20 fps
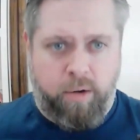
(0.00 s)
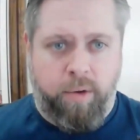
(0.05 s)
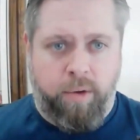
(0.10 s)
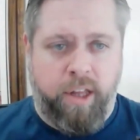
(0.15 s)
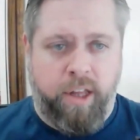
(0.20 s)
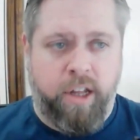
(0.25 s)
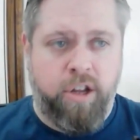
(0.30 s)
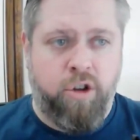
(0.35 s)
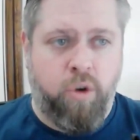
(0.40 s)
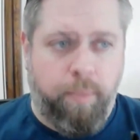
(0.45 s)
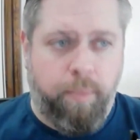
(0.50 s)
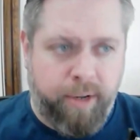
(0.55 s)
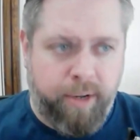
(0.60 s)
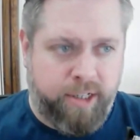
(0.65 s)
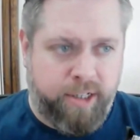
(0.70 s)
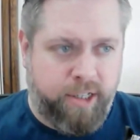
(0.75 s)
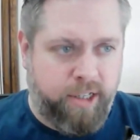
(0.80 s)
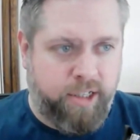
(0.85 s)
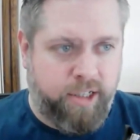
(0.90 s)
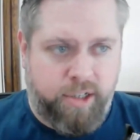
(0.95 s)
within your
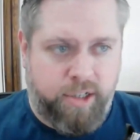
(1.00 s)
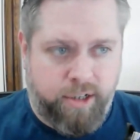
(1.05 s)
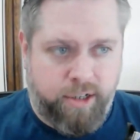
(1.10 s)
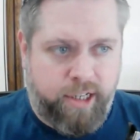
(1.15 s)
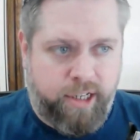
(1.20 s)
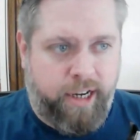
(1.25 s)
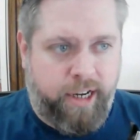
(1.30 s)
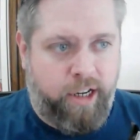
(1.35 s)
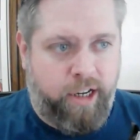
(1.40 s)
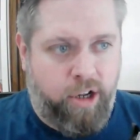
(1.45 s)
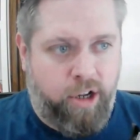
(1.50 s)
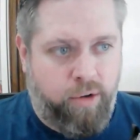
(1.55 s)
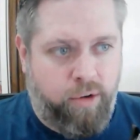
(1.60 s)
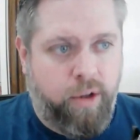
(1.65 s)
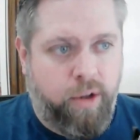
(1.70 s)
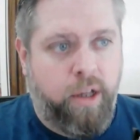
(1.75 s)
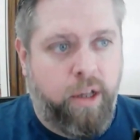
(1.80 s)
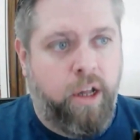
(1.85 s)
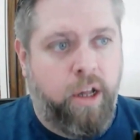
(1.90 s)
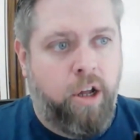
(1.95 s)
business, not telling
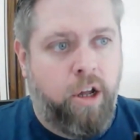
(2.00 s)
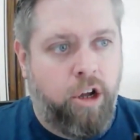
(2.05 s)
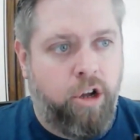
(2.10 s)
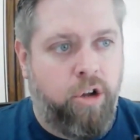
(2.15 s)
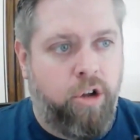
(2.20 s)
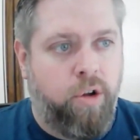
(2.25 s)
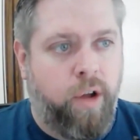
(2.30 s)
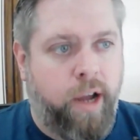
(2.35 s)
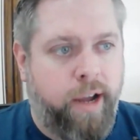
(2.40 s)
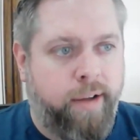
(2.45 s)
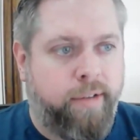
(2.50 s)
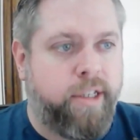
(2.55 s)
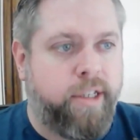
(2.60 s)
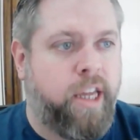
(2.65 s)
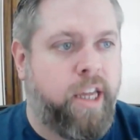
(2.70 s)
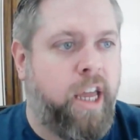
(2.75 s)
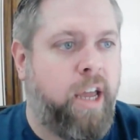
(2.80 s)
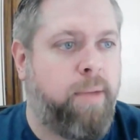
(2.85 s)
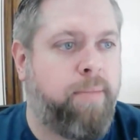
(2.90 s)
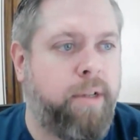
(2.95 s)
you who you have to
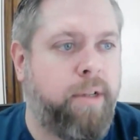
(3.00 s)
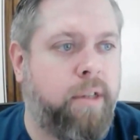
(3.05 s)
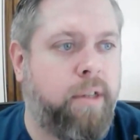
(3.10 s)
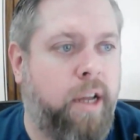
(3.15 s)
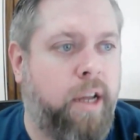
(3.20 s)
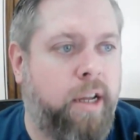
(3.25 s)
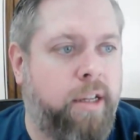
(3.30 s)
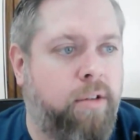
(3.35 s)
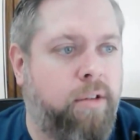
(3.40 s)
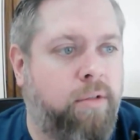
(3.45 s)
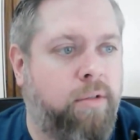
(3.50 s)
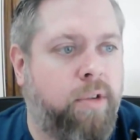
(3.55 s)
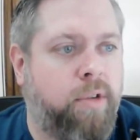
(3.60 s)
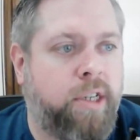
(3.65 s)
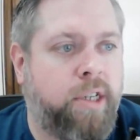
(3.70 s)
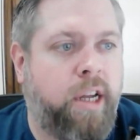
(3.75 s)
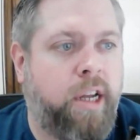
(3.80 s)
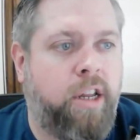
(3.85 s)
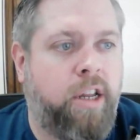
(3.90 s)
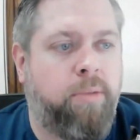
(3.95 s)
keep and
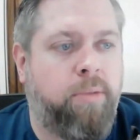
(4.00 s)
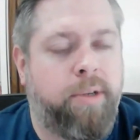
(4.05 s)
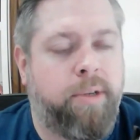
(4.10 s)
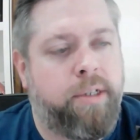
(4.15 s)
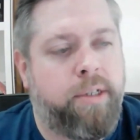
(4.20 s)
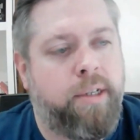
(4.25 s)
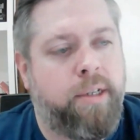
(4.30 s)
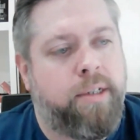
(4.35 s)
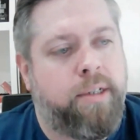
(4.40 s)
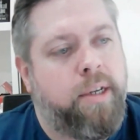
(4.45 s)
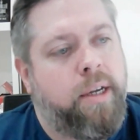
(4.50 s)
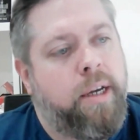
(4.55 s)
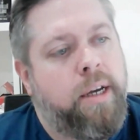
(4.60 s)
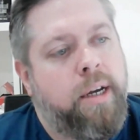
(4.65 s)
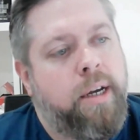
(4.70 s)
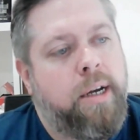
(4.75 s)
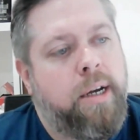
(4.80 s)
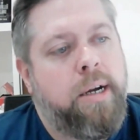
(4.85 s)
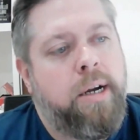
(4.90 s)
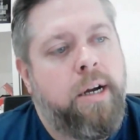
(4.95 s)
retain your business.
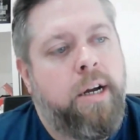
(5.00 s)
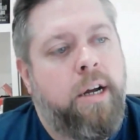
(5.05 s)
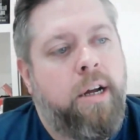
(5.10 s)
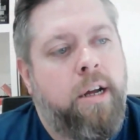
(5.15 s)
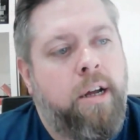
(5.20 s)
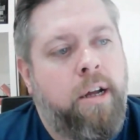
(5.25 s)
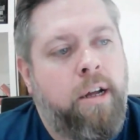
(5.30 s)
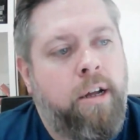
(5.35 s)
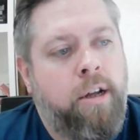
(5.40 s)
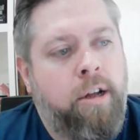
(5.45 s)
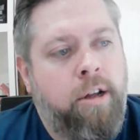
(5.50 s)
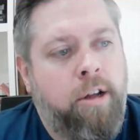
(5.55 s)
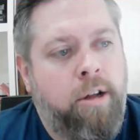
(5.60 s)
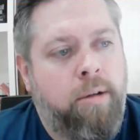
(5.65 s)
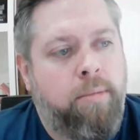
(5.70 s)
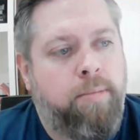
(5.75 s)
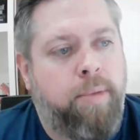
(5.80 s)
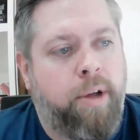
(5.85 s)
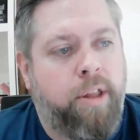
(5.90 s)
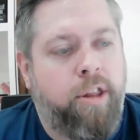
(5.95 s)

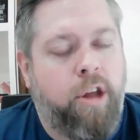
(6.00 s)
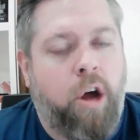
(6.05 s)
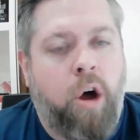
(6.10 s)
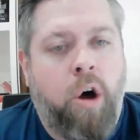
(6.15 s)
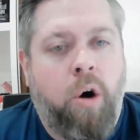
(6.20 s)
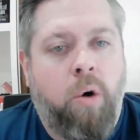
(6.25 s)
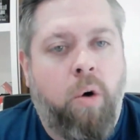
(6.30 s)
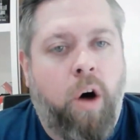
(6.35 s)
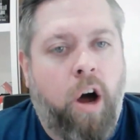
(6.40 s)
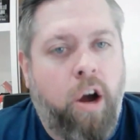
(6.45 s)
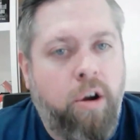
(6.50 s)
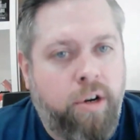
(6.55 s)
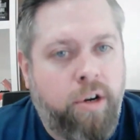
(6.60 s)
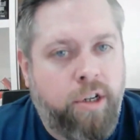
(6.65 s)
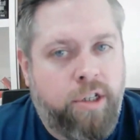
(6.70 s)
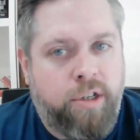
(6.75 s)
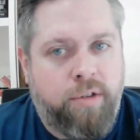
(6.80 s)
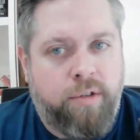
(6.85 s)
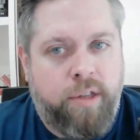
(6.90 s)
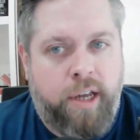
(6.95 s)
But the whole
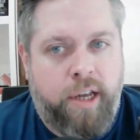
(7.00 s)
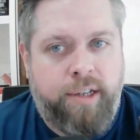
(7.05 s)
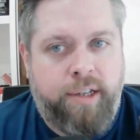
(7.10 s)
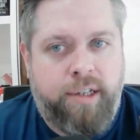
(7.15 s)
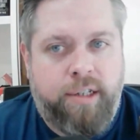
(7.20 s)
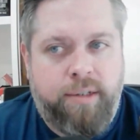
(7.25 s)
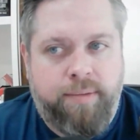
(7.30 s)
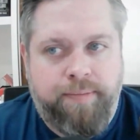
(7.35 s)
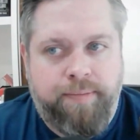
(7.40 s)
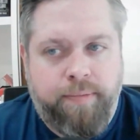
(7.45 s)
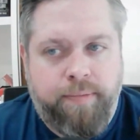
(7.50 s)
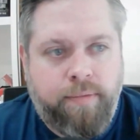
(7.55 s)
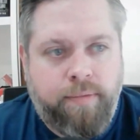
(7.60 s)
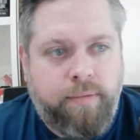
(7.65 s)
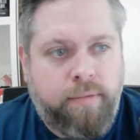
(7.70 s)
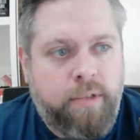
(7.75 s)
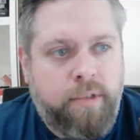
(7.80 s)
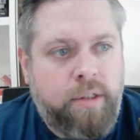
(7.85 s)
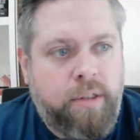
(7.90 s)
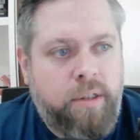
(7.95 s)
onus of this
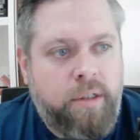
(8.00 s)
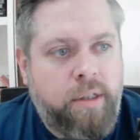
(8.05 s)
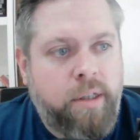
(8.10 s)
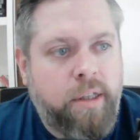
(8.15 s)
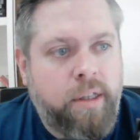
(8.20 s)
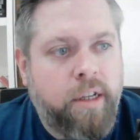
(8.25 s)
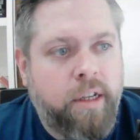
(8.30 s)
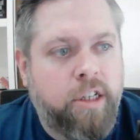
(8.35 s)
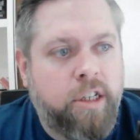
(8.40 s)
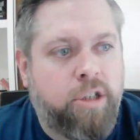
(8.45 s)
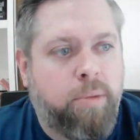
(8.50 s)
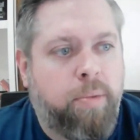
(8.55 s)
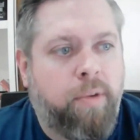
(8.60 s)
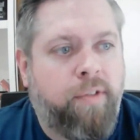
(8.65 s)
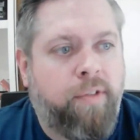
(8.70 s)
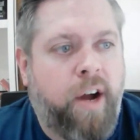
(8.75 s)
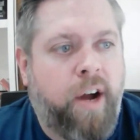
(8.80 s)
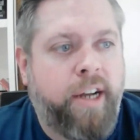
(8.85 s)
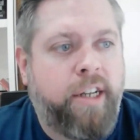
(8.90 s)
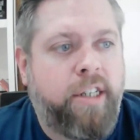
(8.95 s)
is to
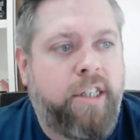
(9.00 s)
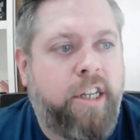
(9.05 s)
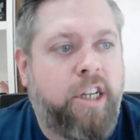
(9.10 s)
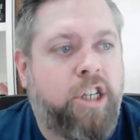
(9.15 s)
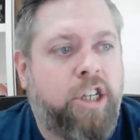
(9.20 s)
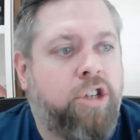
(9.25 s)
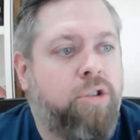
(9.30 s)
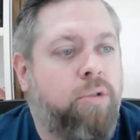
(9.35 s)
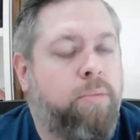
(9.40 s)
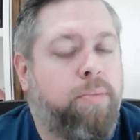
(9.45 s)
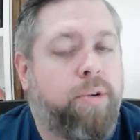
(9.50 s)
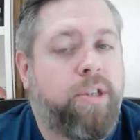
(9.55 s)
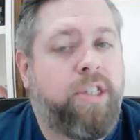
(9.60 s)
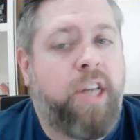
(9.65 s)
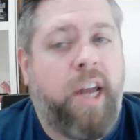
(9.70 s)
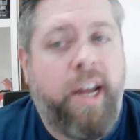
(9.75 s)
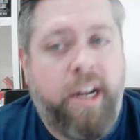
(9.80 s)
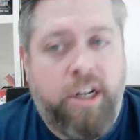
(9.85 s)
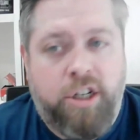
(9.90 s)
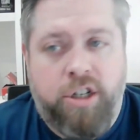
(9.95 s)
provide additional
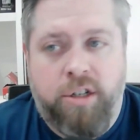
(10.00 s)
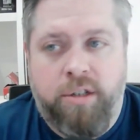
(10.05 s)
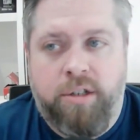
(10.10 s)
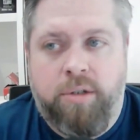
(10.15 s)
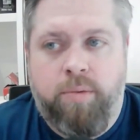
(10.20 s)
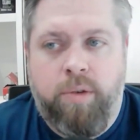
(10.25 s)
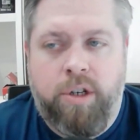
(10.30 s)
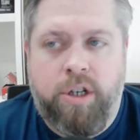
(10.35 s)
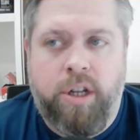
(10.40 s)
protections,